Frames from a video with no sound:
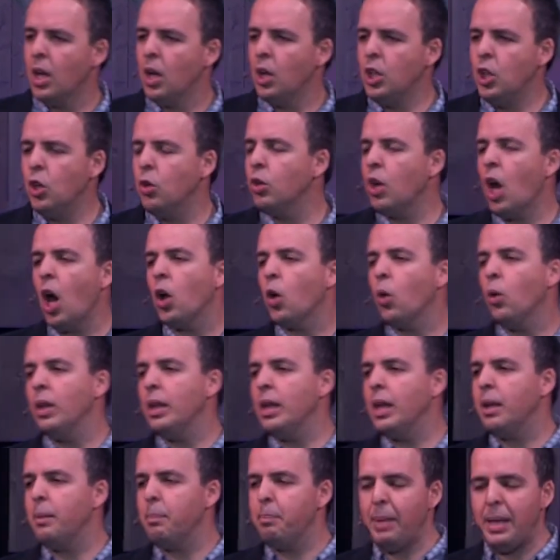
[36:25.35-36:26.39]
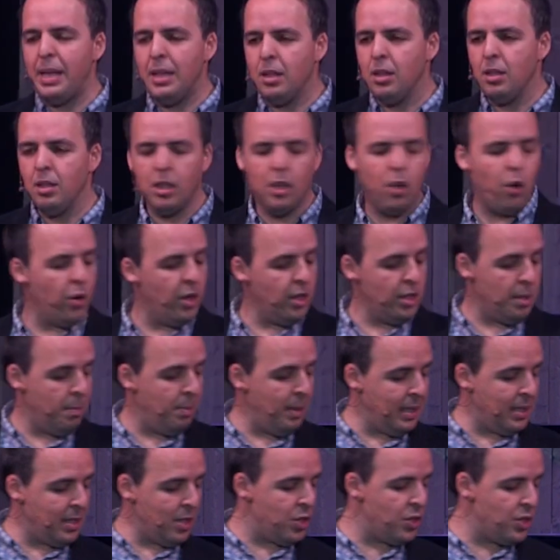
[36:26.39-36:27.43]
You will not only be going to
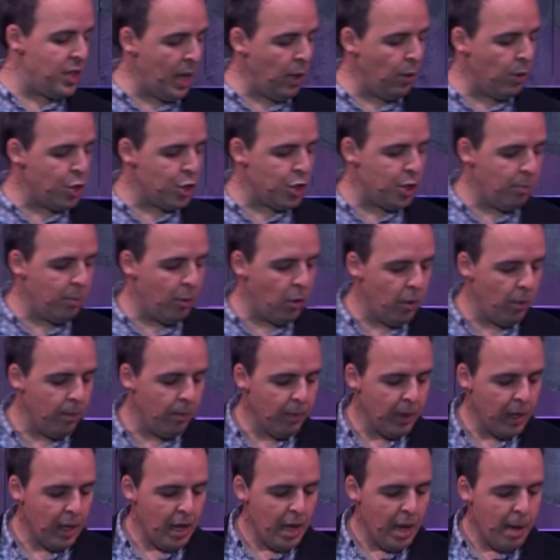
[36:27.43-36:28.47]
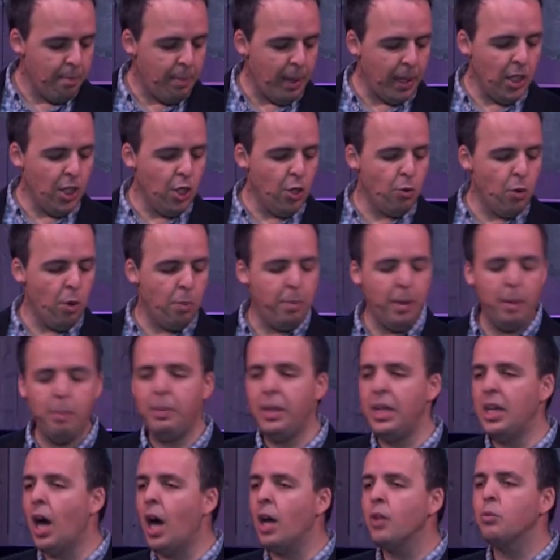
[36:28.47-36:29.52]
be distinguishable, but you will be
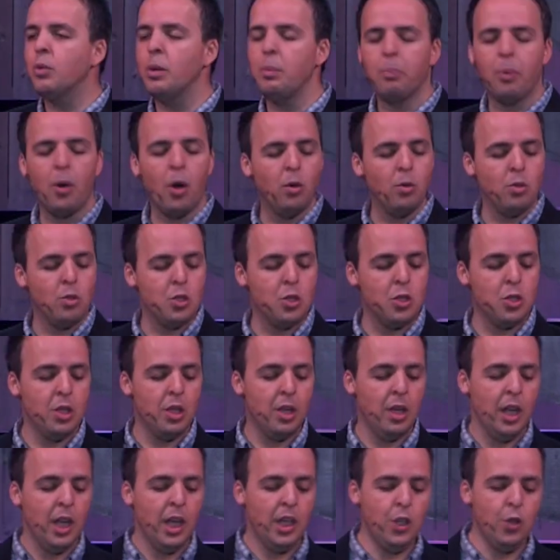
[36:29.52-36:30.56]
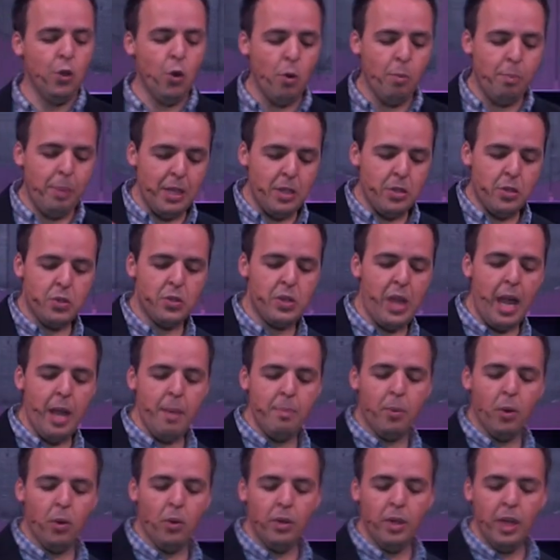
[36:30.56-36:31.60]
beyond reproach. You will be
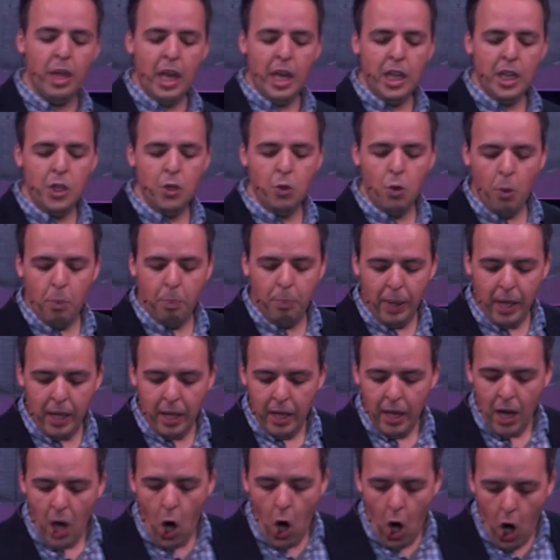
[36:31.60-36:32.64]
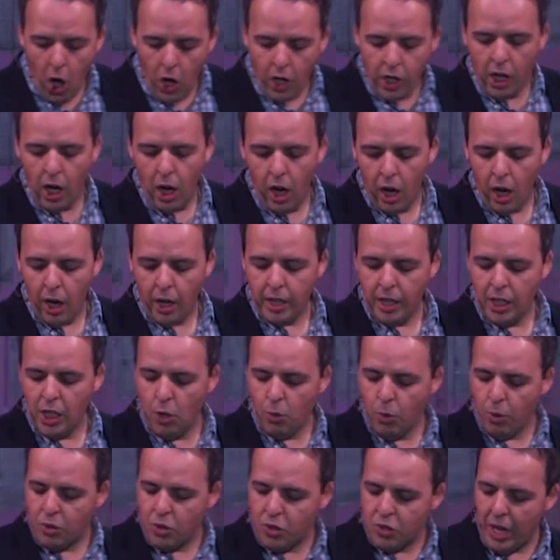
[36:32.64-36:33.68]
stable. You will be on guard.
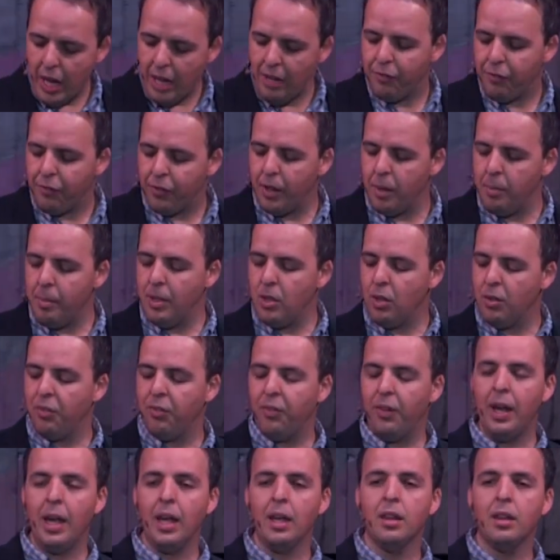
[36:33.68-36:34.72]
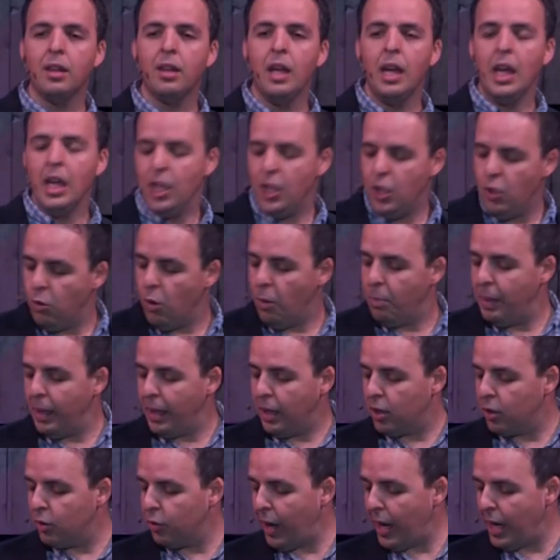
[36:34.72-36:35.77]
You will stand firm in your faith. You will be
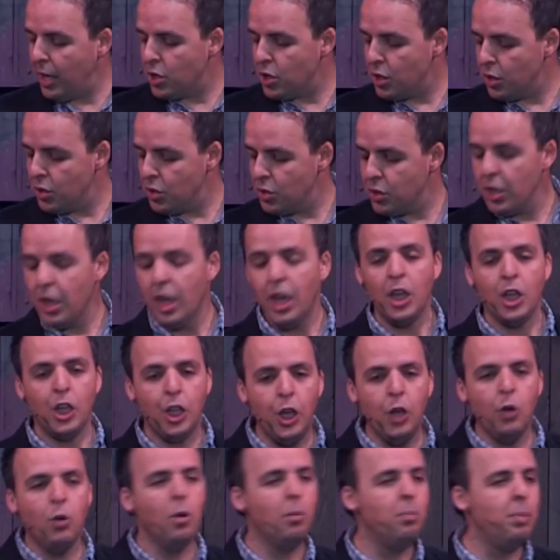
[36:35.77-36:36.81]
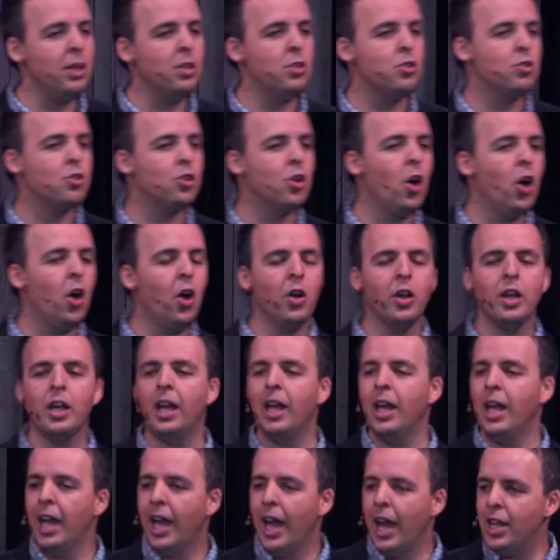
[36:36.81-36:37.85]
courageous. You will be strong,
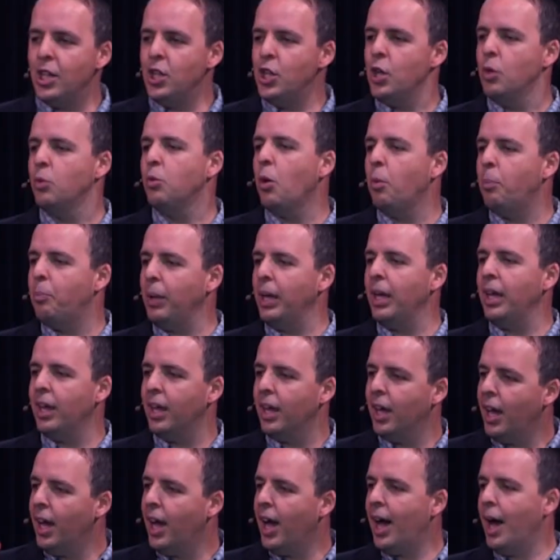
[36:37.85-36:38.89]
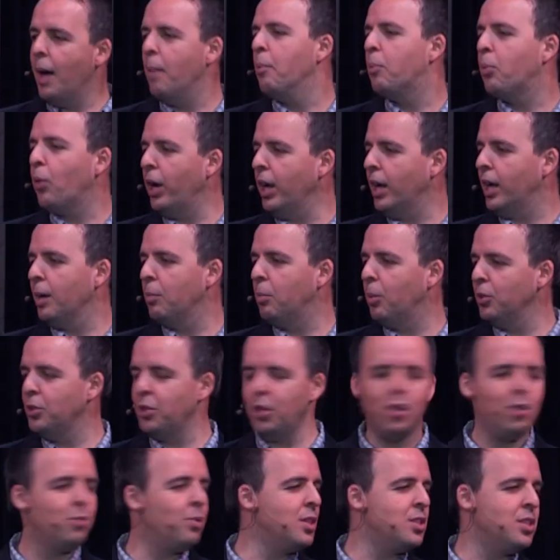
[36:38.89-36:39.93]
and you will be unbreakable. Do
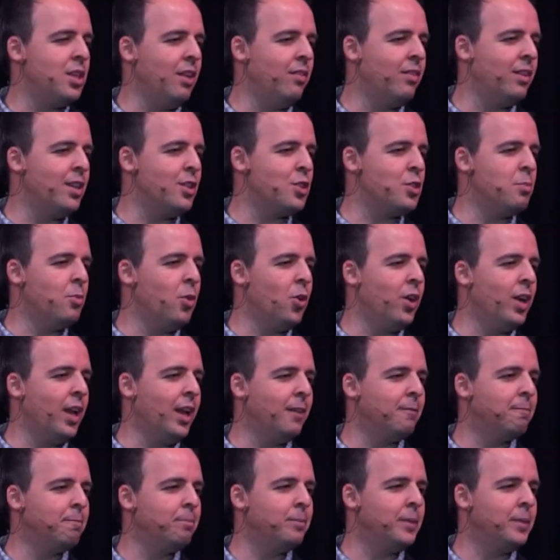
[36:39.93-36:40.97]
you receive it this morning?